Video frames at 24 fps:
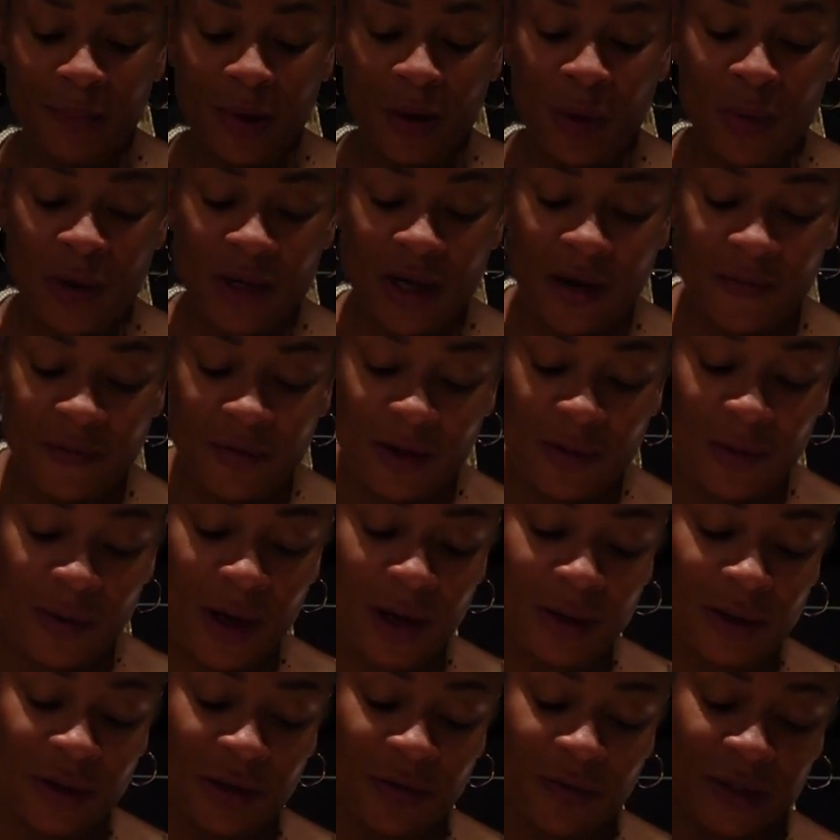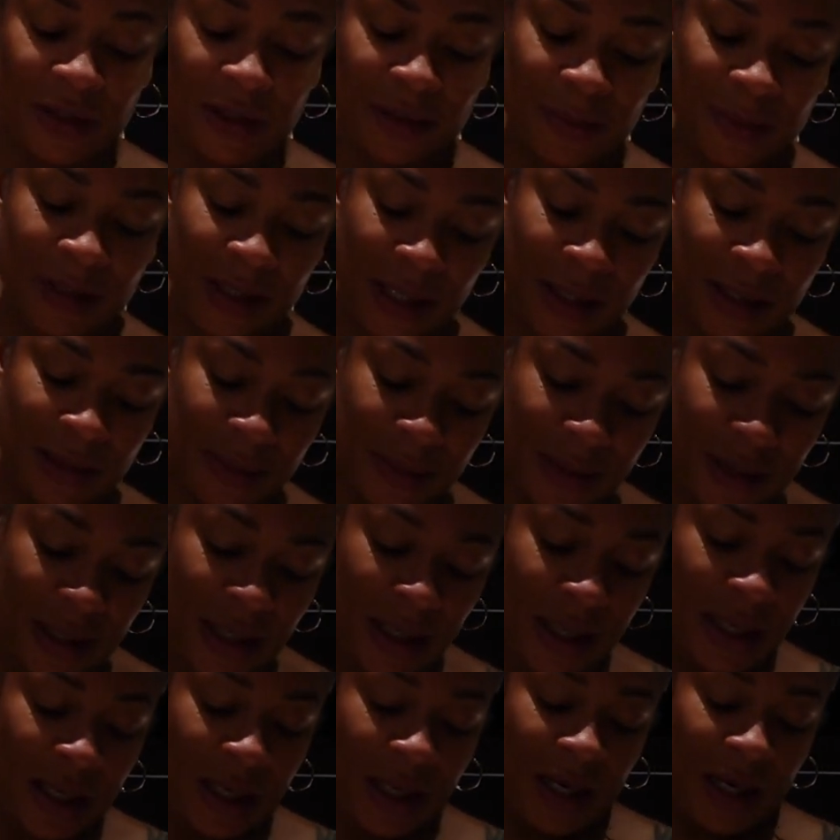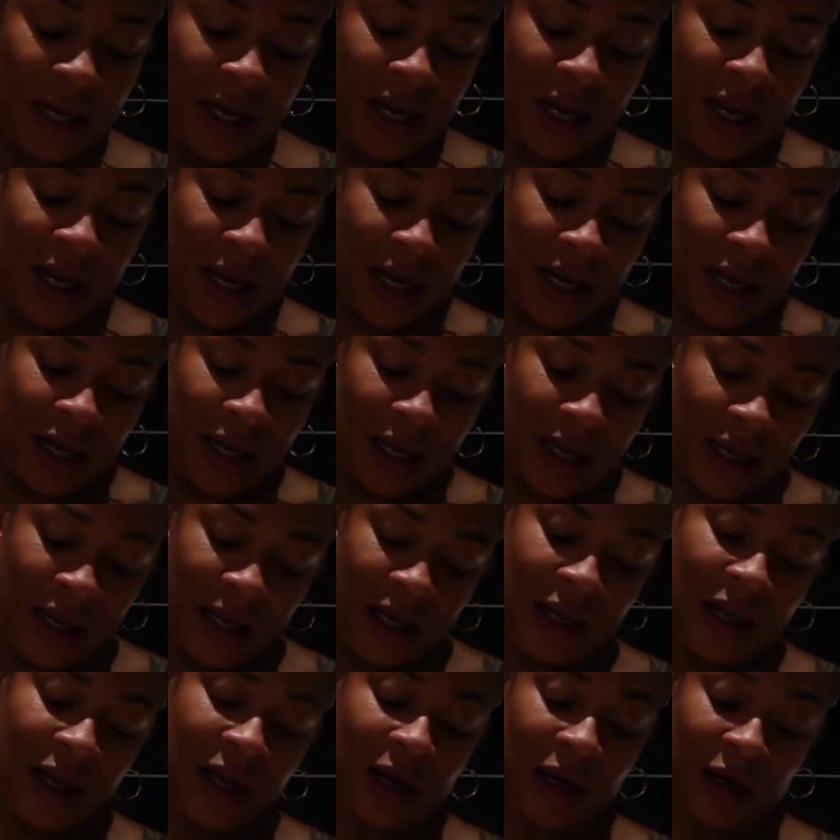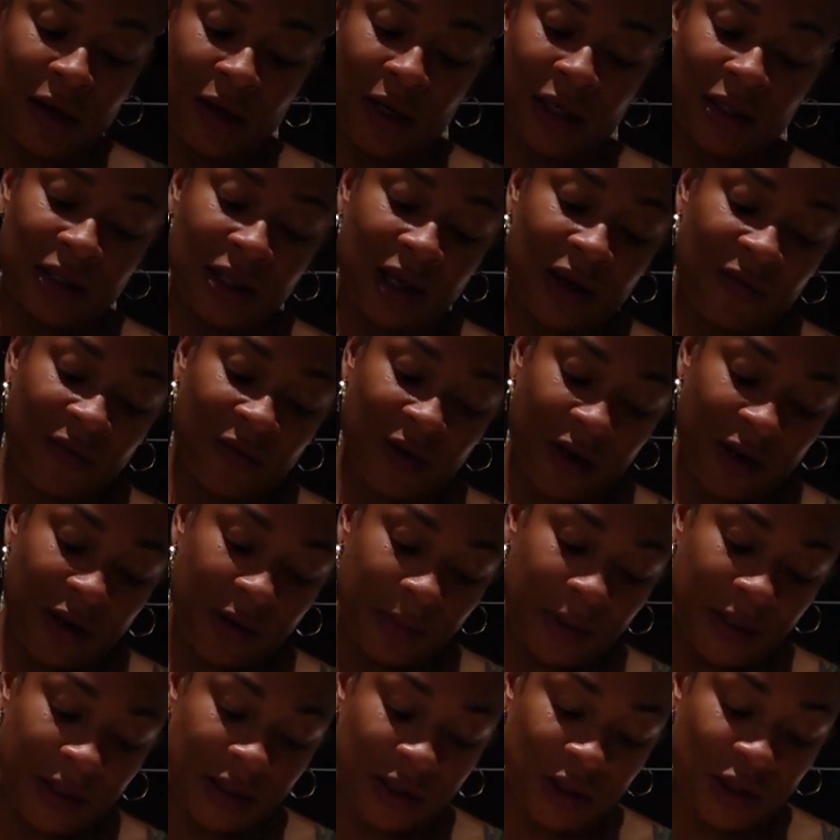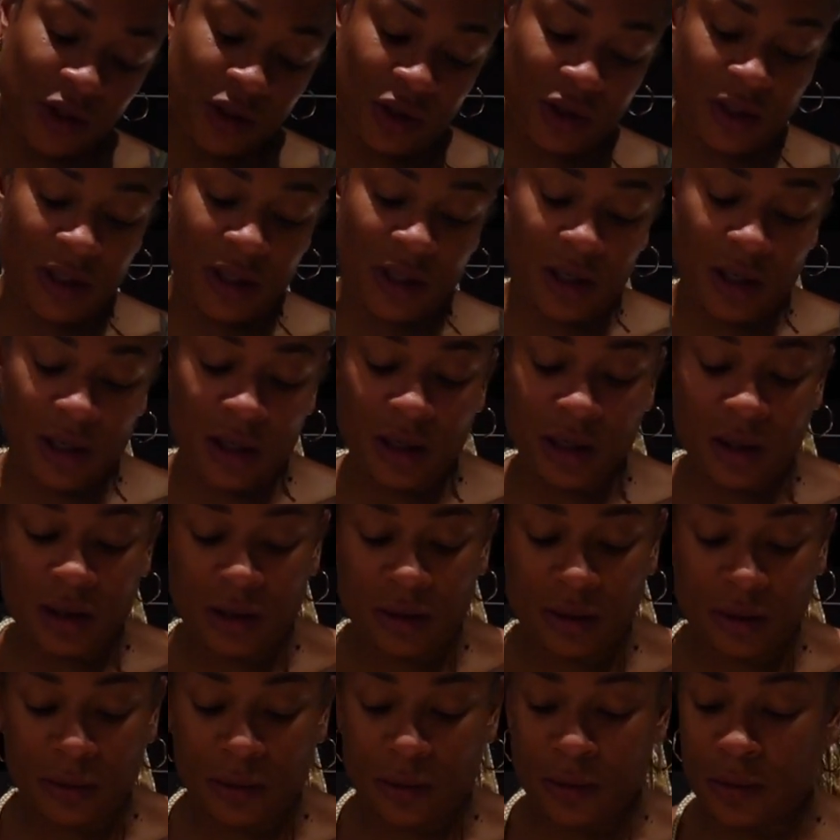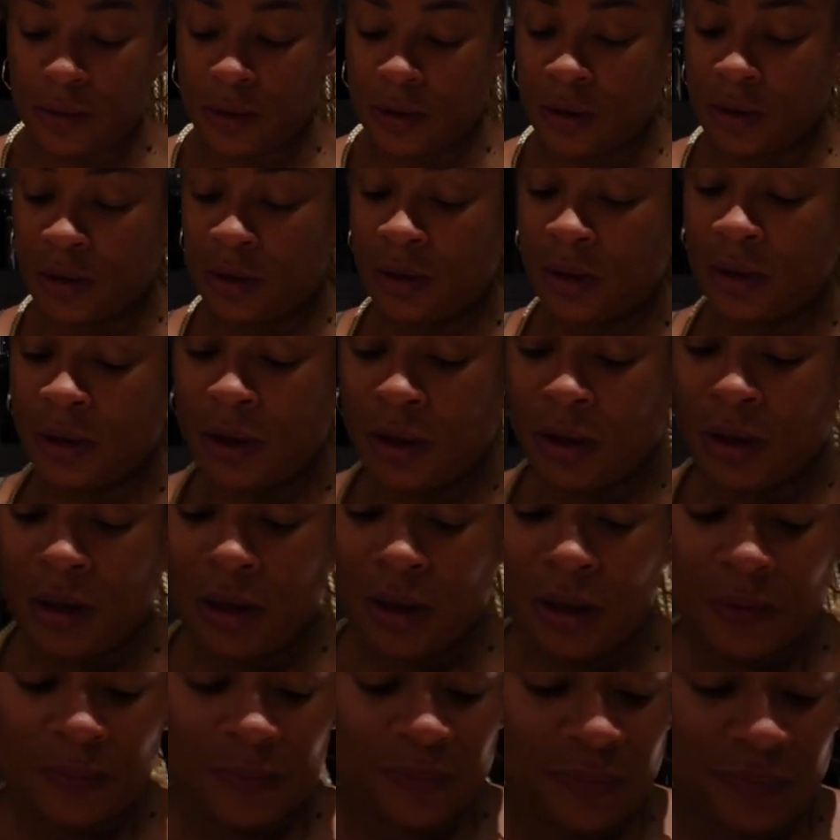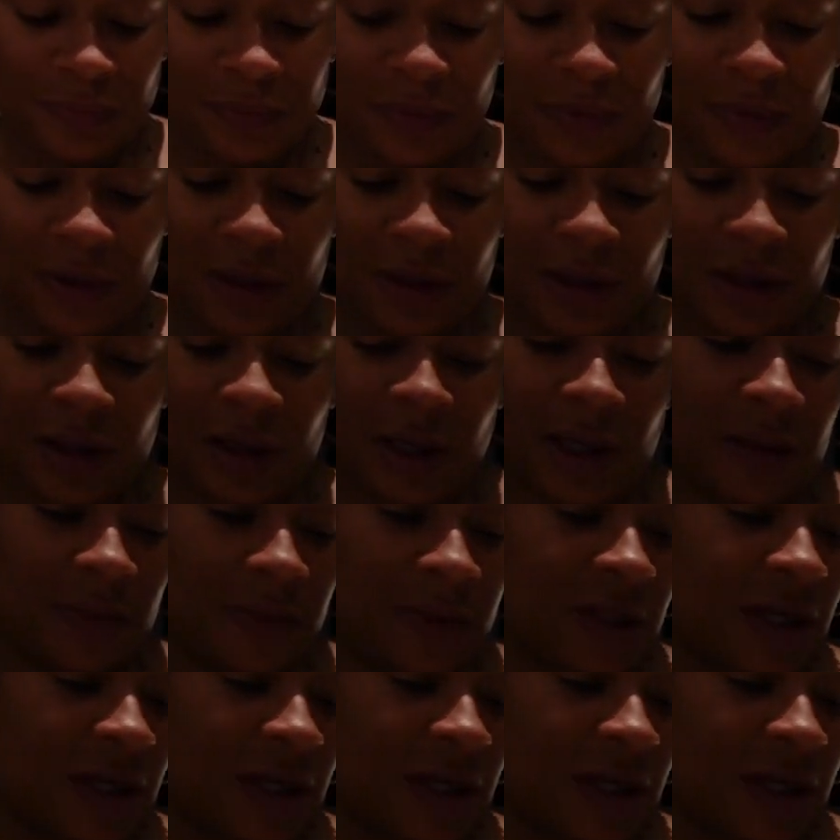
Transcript: We definitely walked over sometimes across a very busy street. Lord, thank God it was a